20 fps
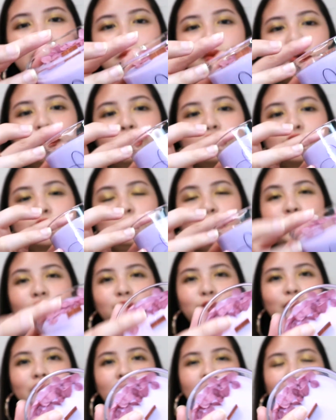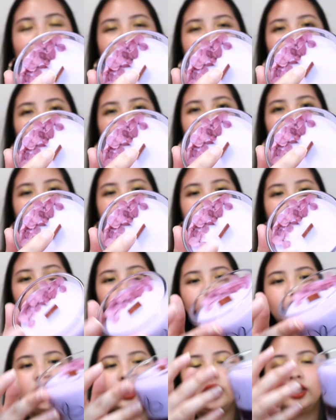Tapos, wood wick din yung
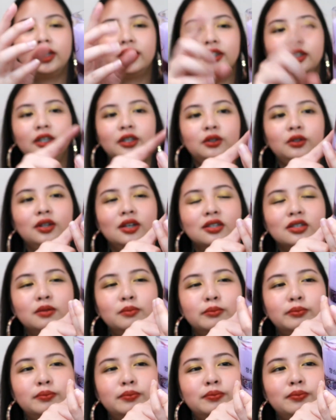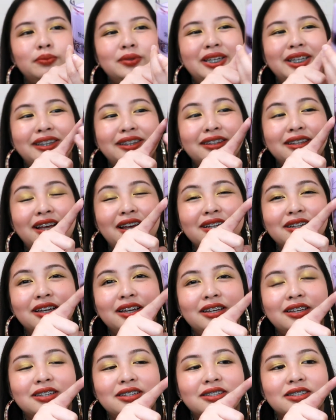kanyang wick. And then, yung nasa gitna niya
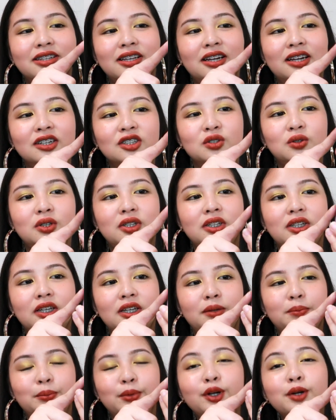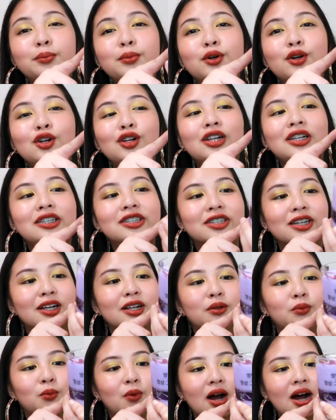is actually a purple
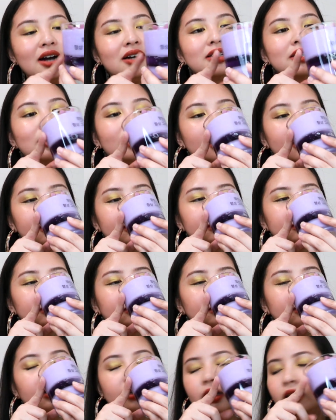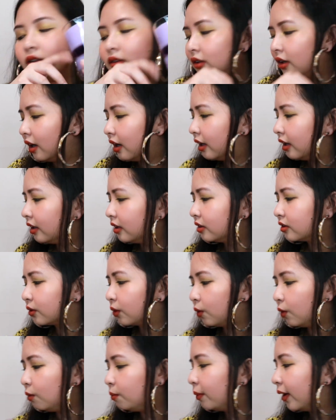gel wax. And guys,
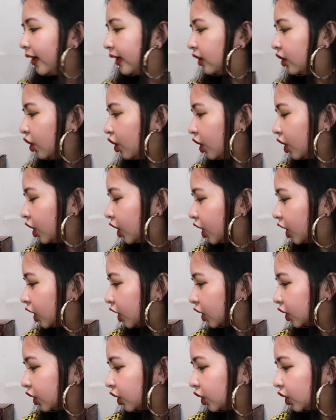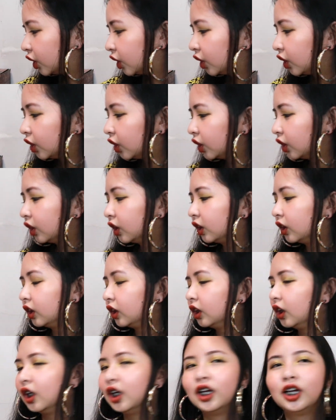oh my gosh!
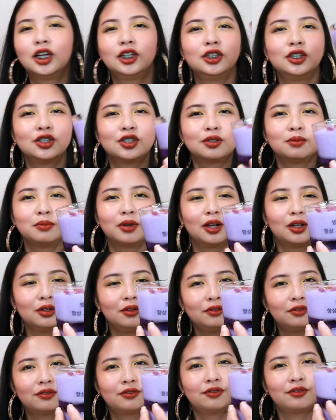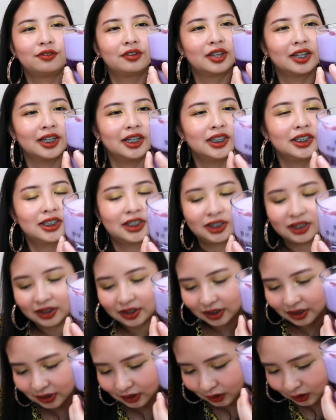The smell of this
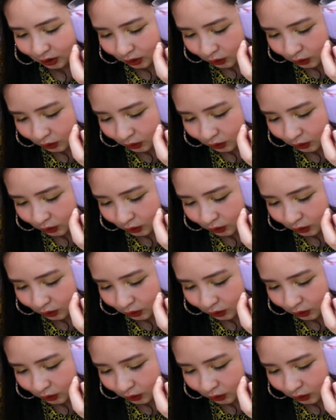is